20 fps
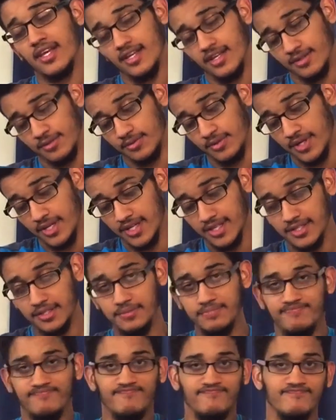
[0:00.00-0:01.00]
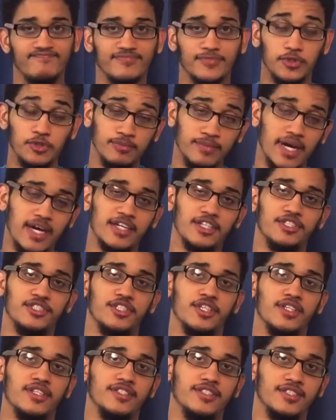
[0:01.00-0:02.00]
Well, who am I to
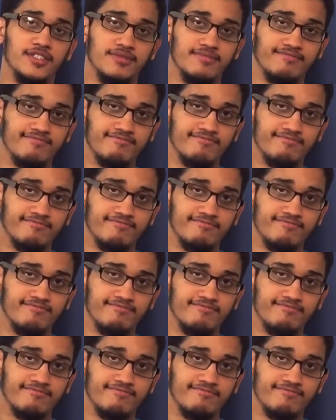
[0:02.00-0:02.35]
judge?